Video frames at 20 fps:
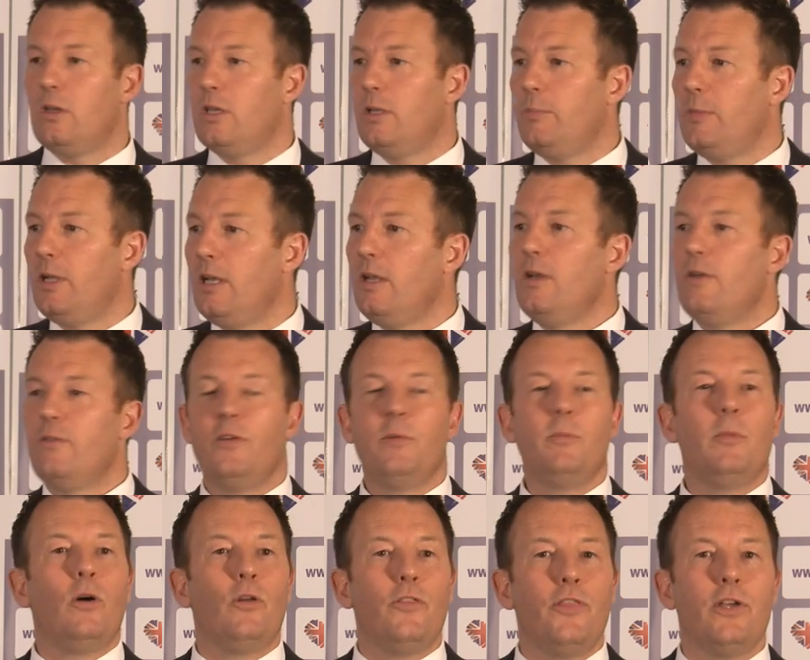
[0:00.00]
them,
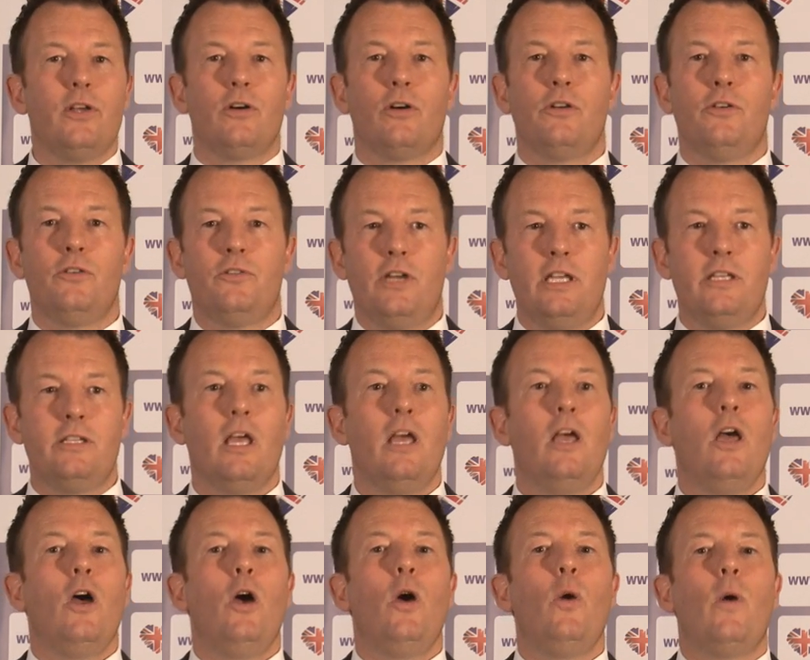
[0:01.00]
from other countries
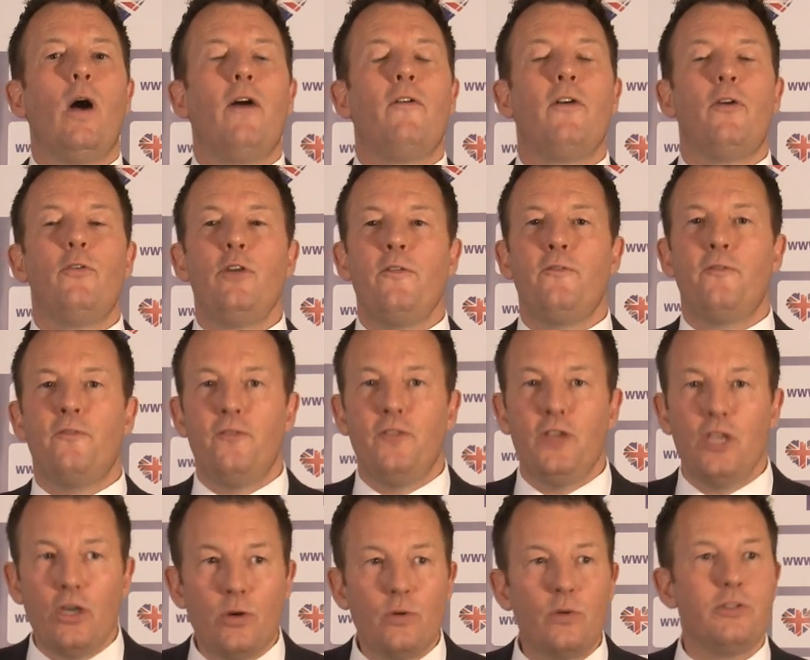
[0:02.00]
who are
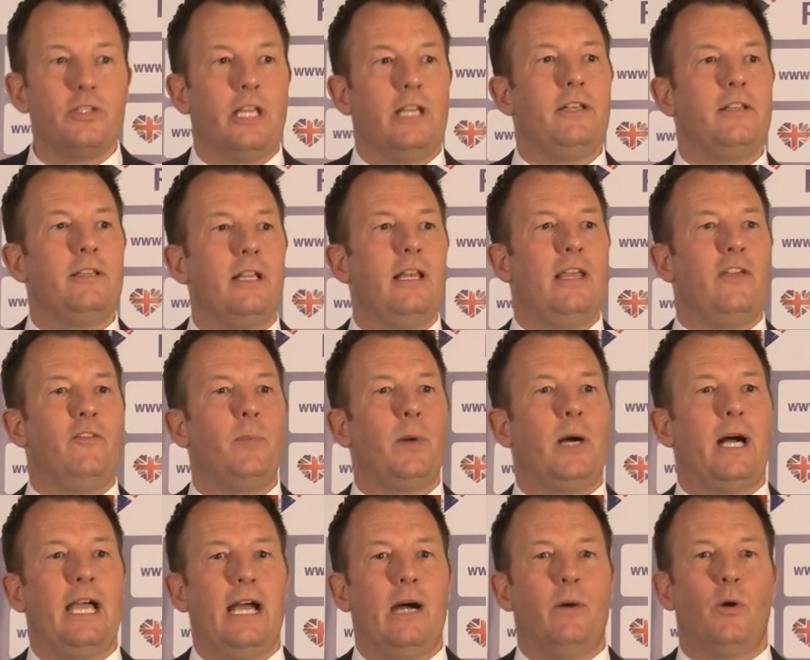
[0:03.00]
refusing to live
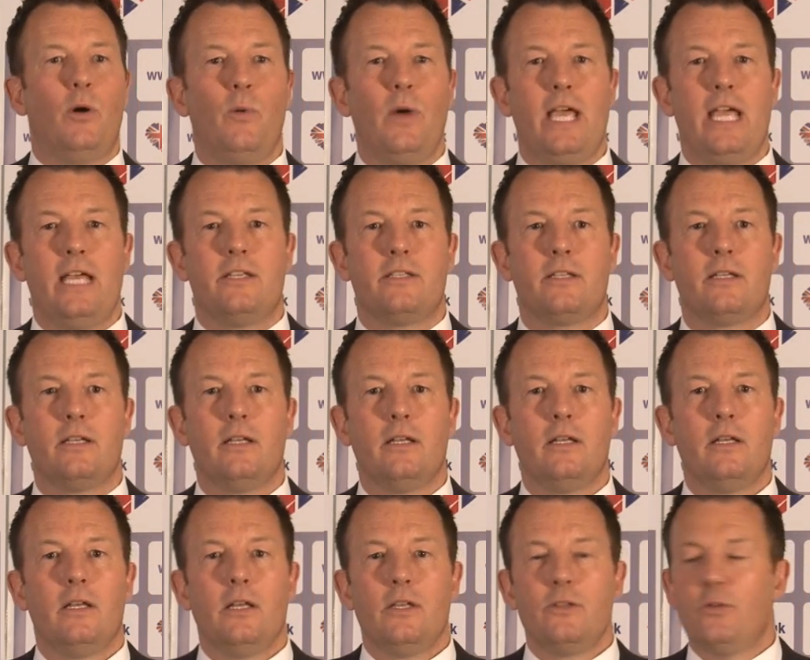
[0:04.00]
by our ways.
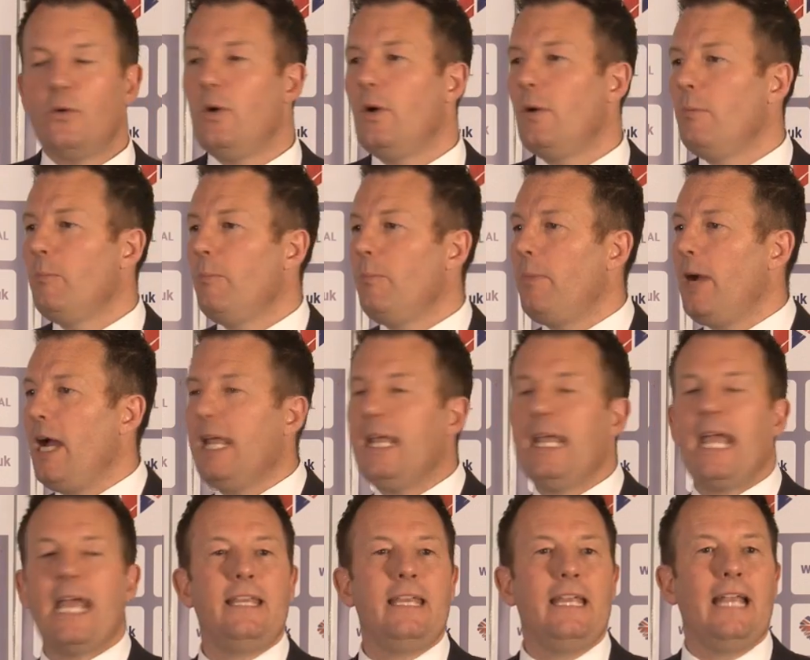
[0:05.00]
So by
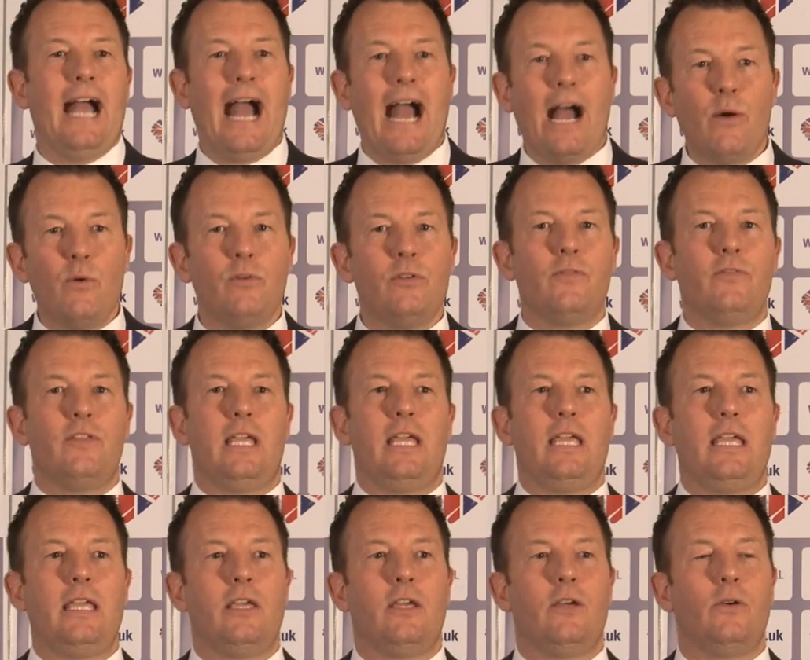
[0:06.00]
getting out of the
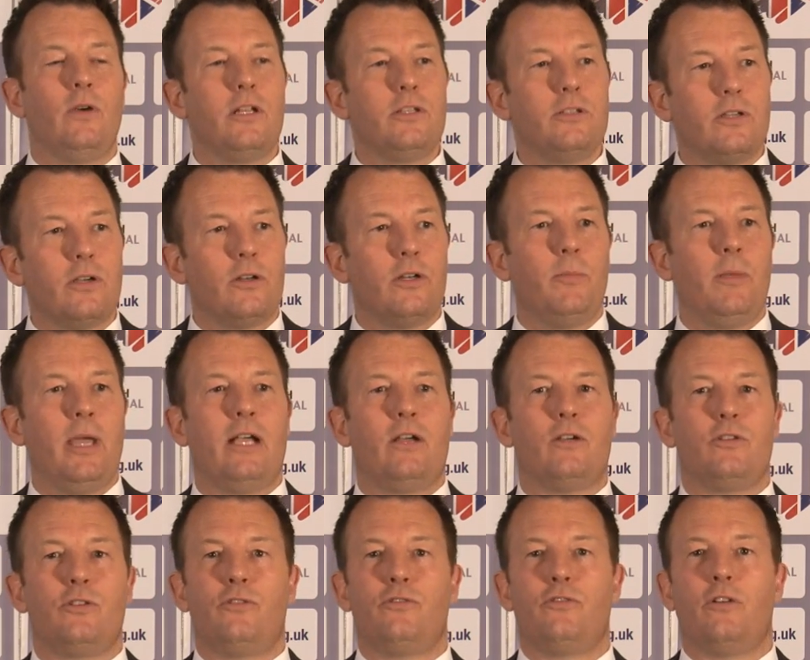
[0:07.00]
EU, it's going to make
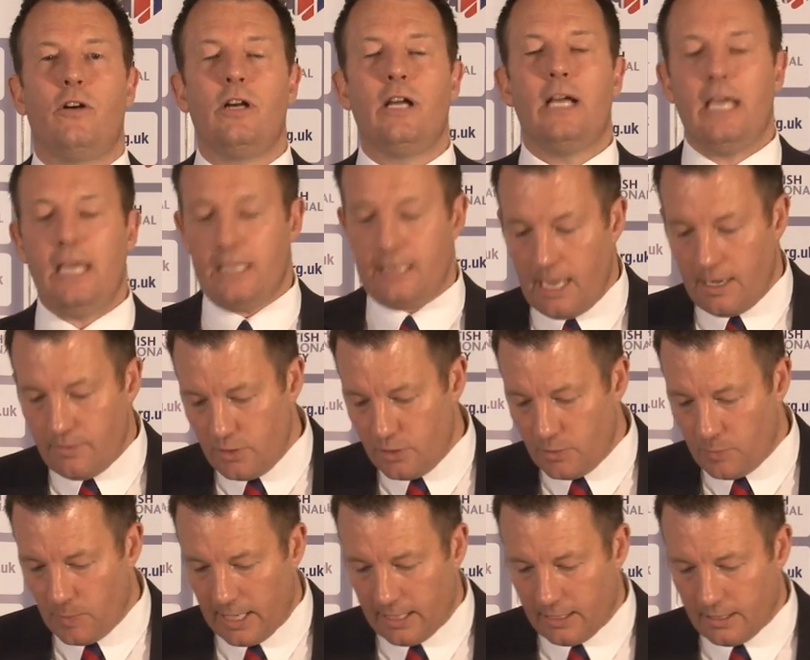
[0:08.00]
us stronger in that
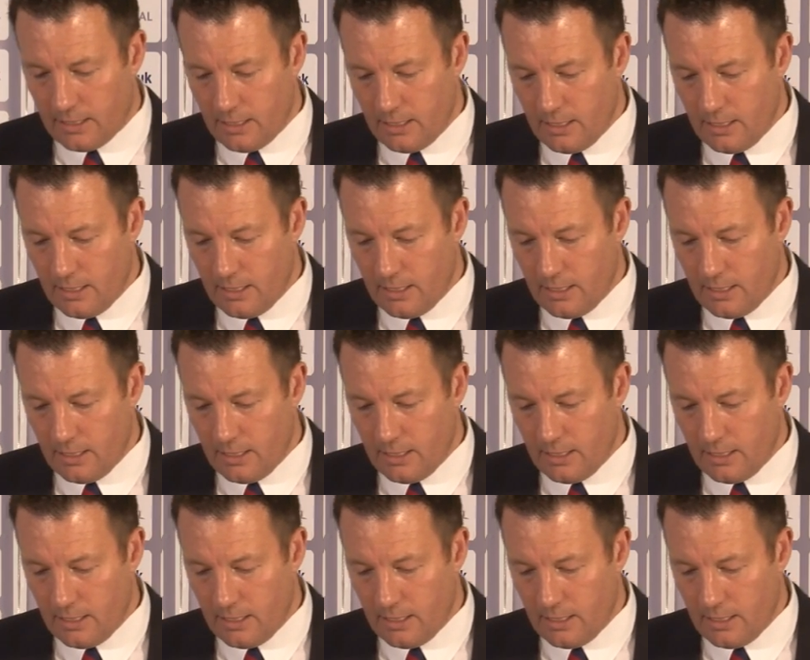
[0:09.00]
respect.